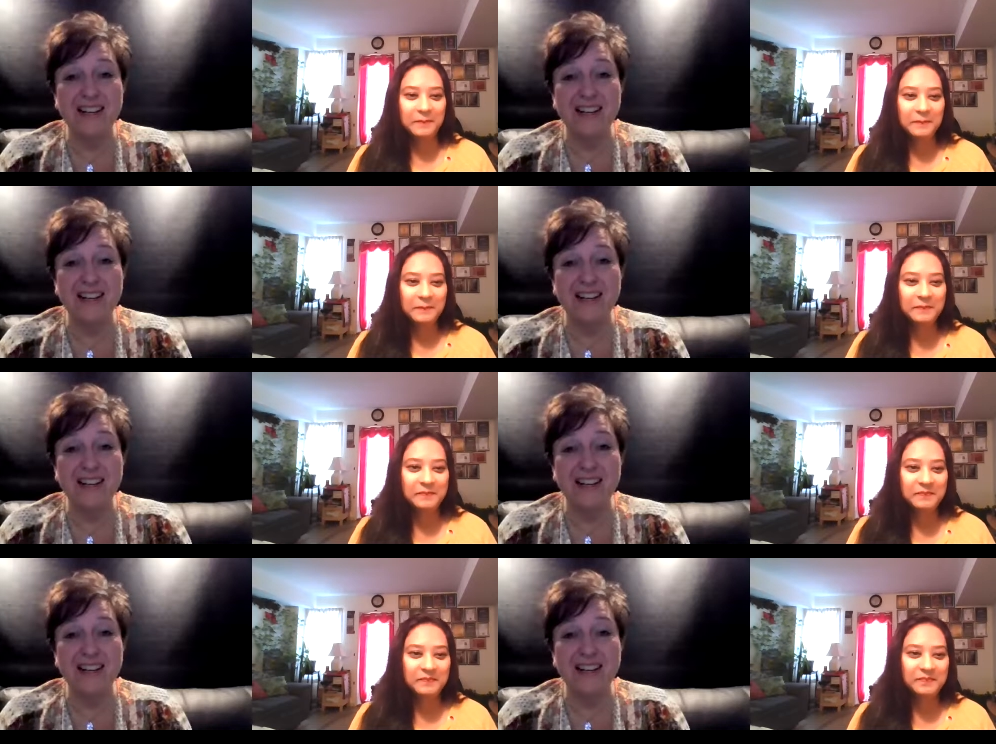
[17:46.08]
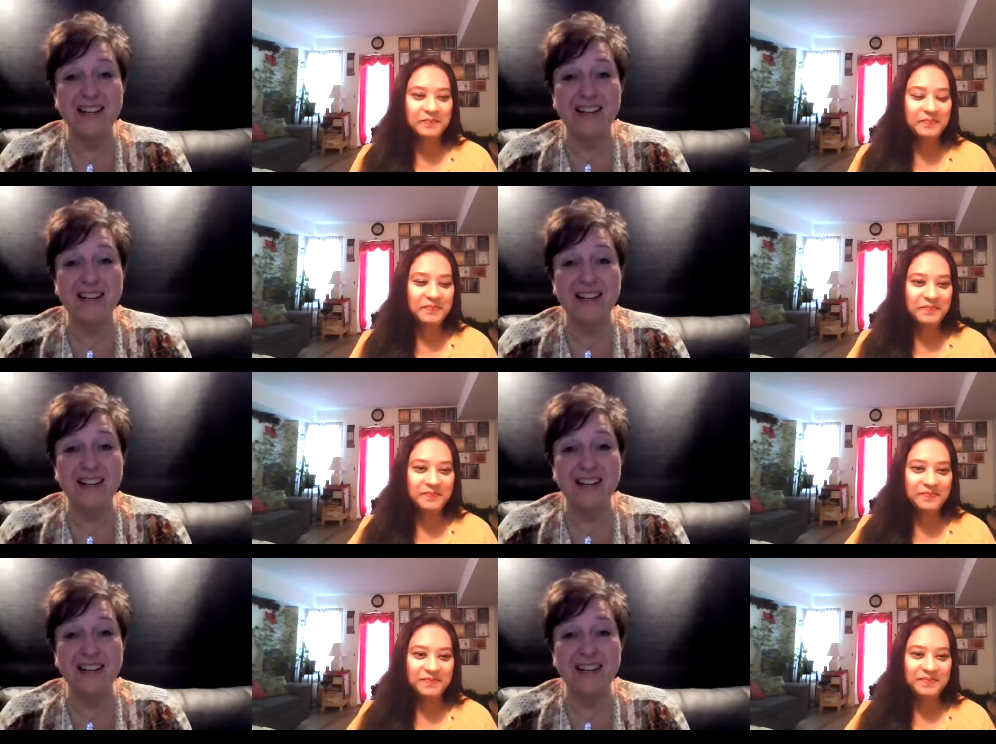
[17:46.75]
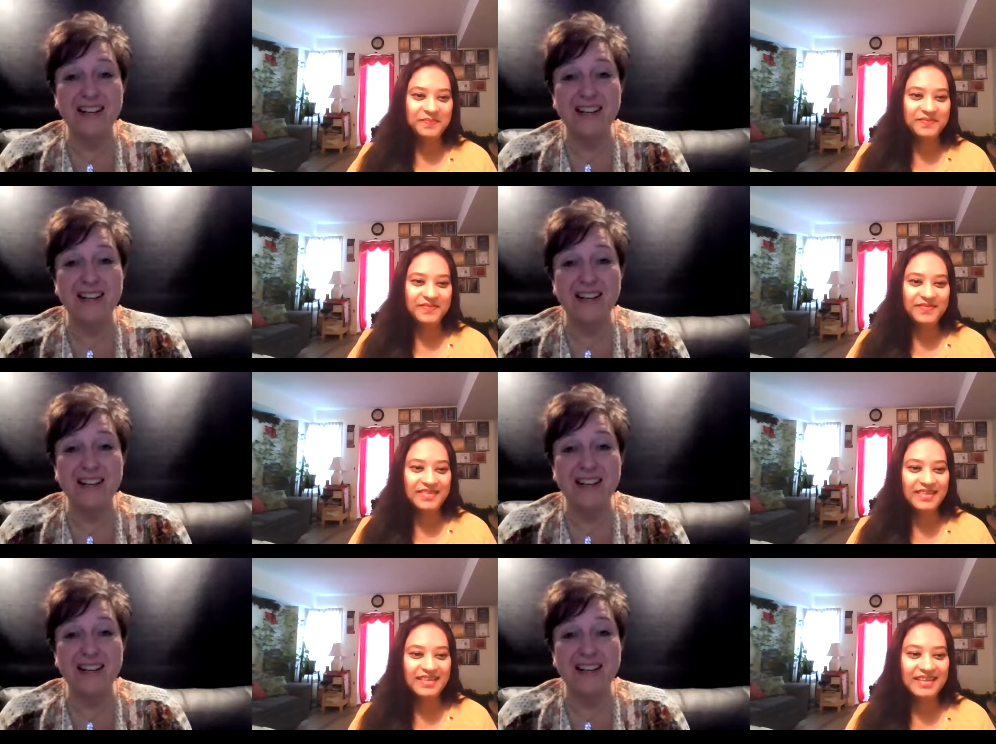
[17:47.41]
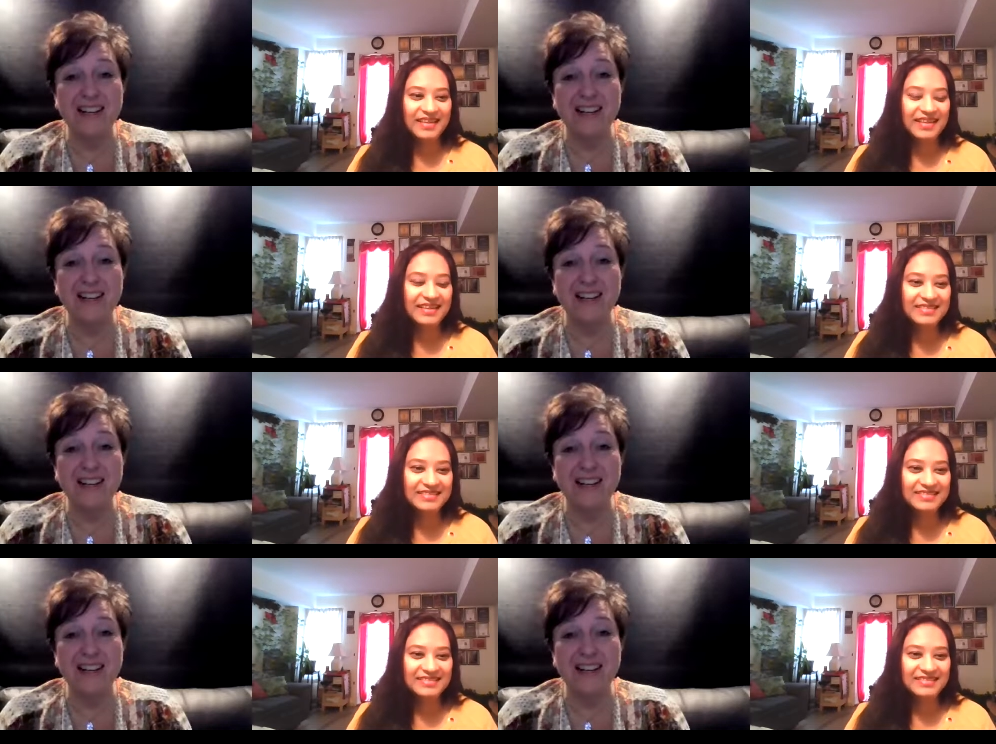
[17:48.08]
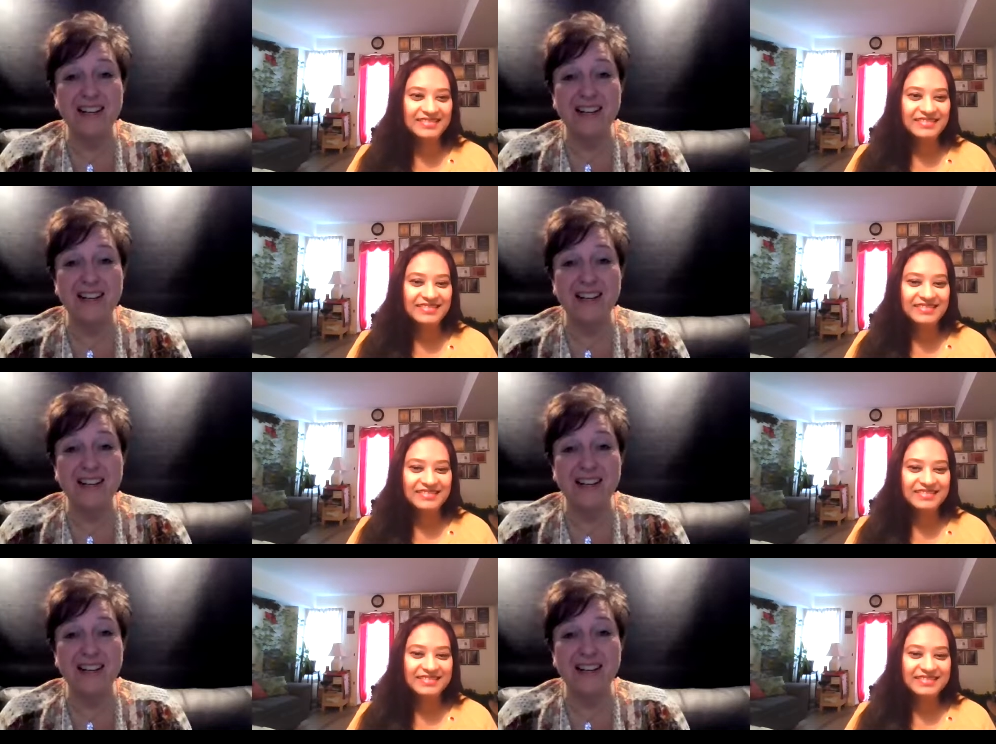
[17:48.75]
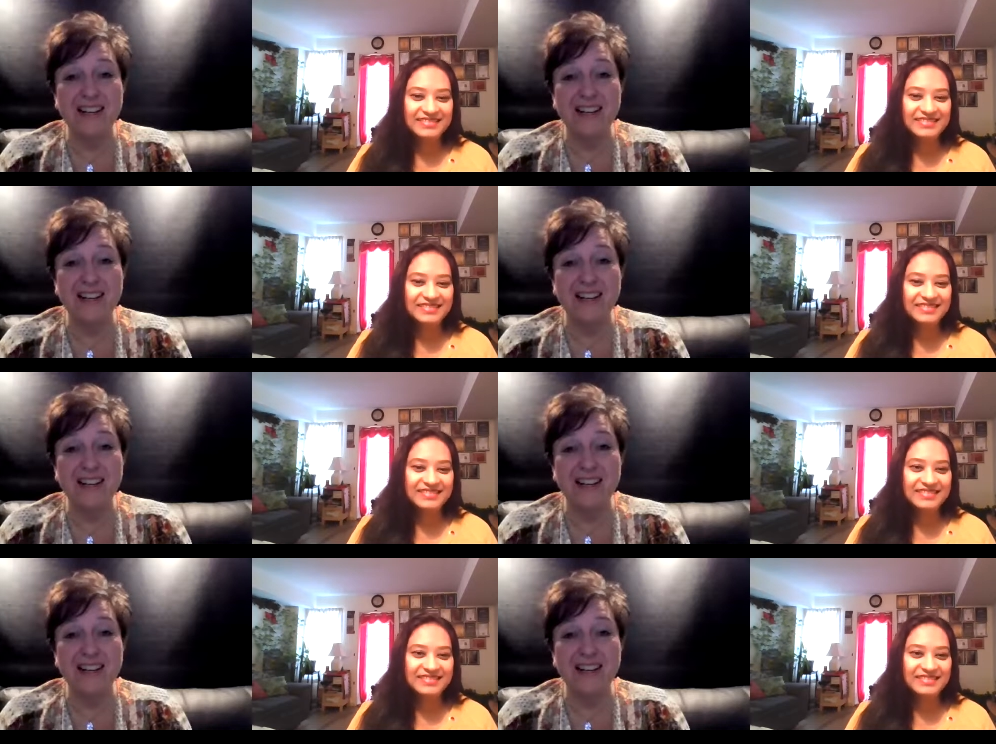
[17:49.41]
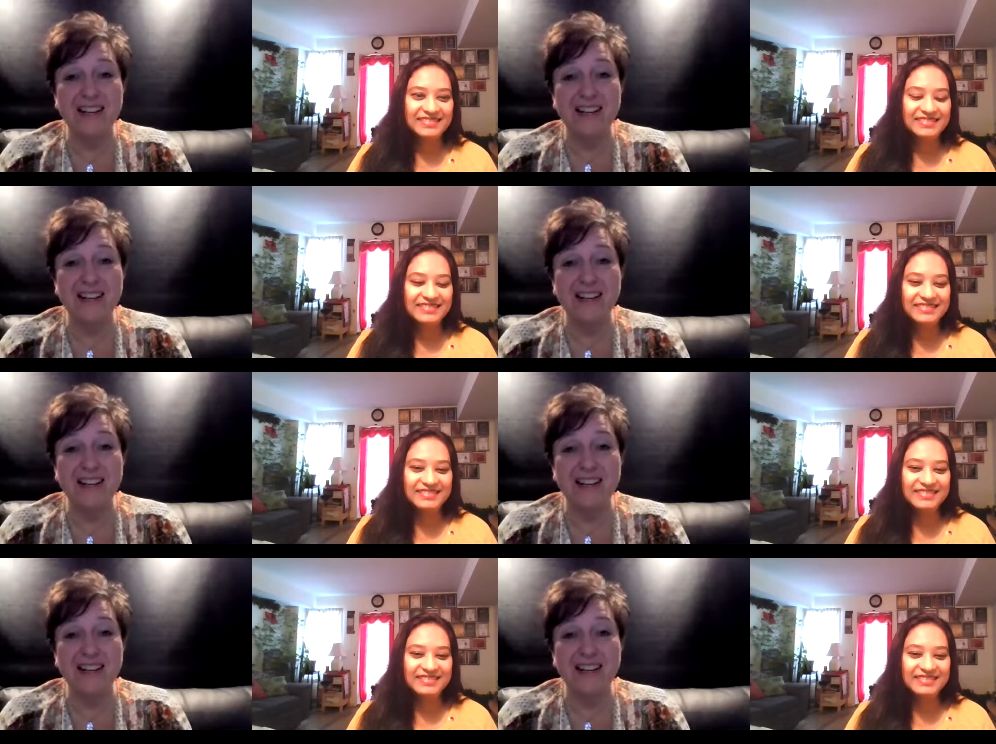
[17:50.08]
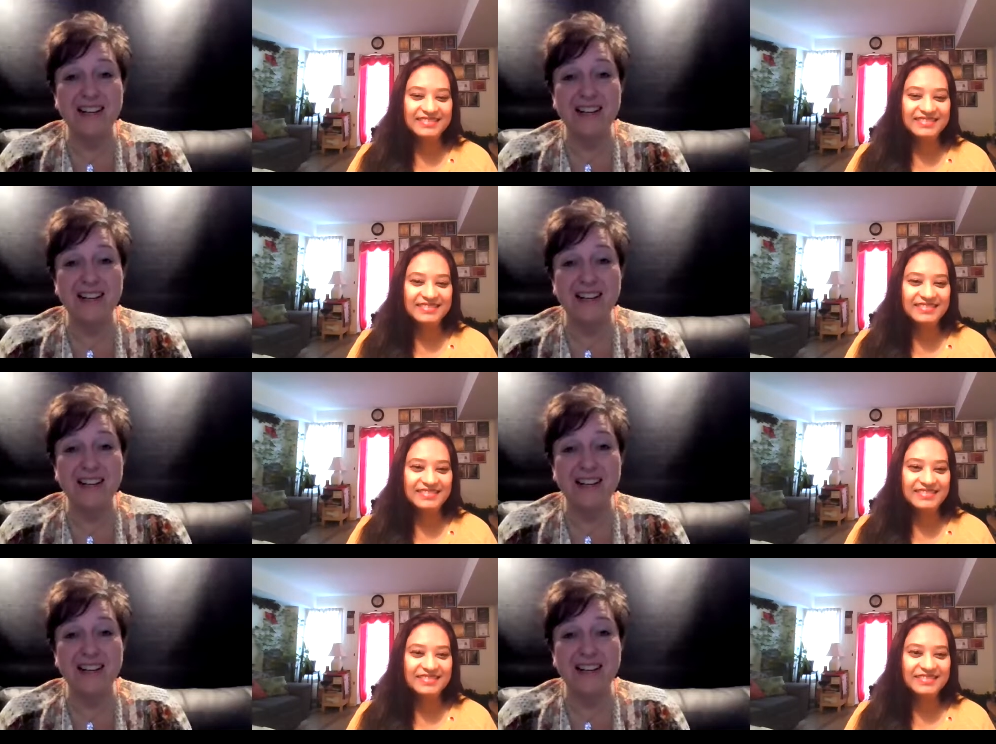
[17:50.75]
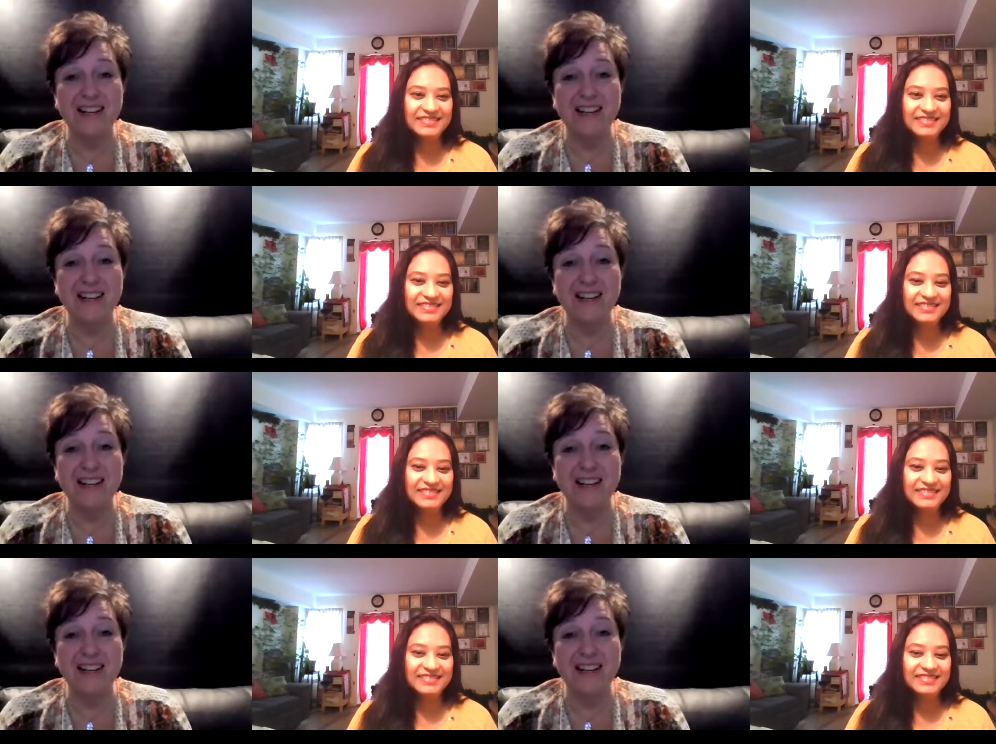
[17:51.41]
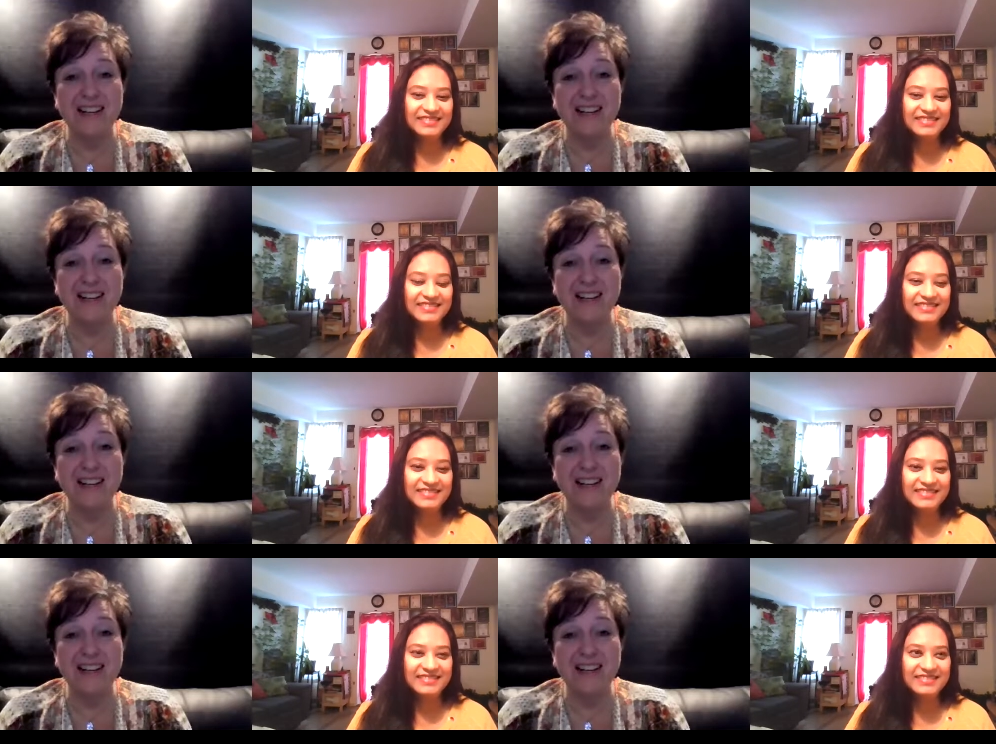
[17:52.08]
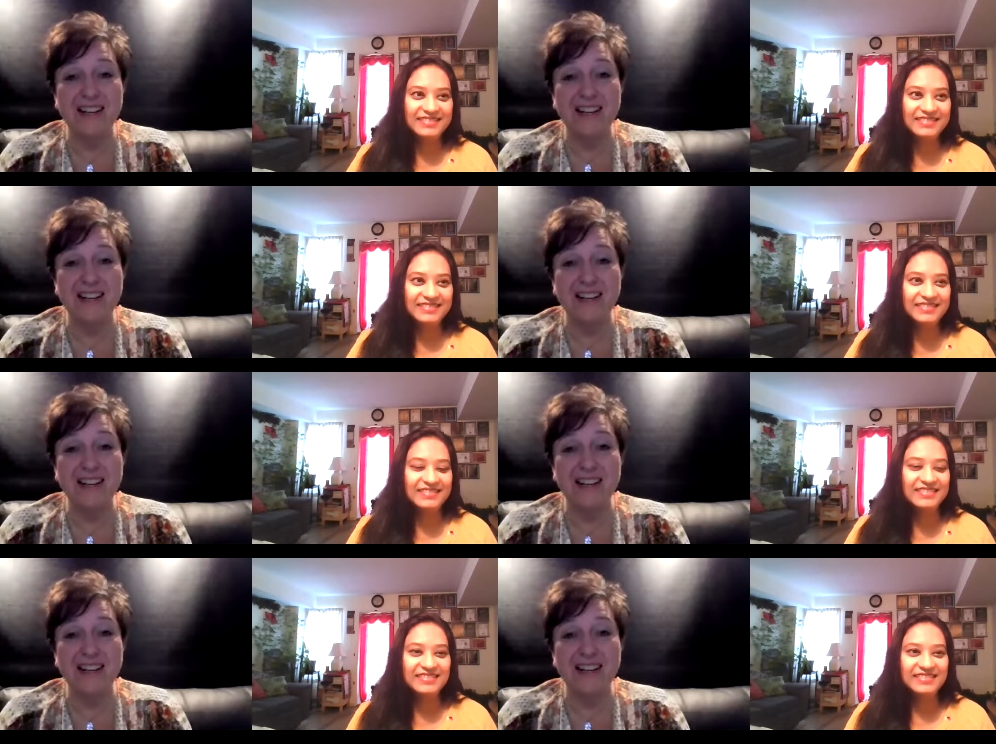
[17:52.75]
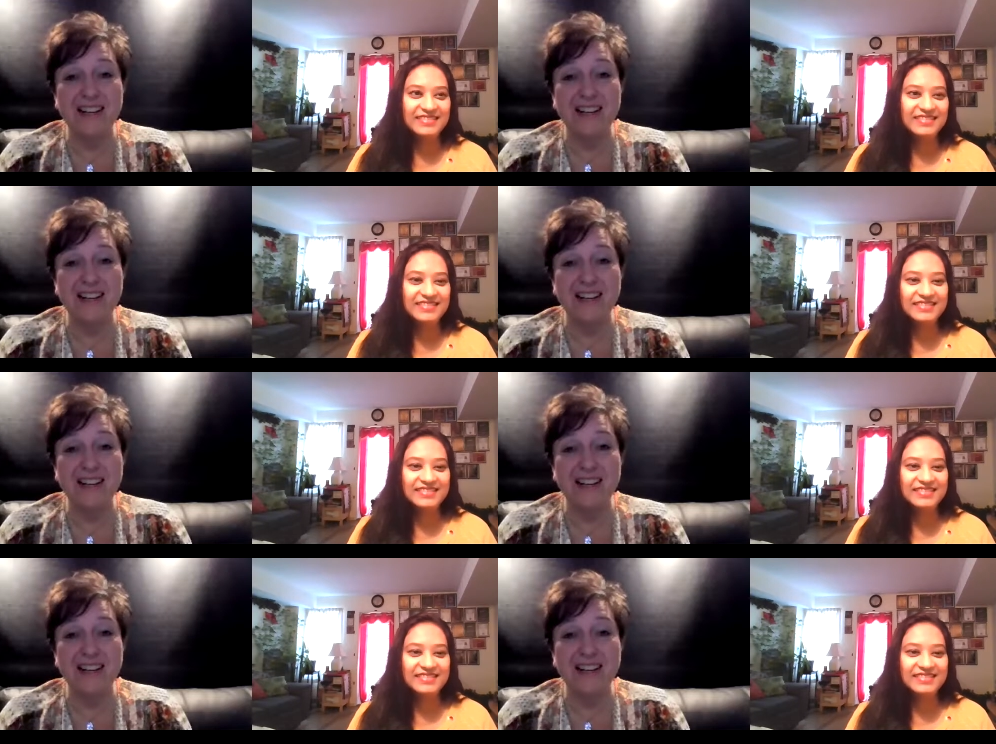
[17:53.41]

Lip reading: (silence)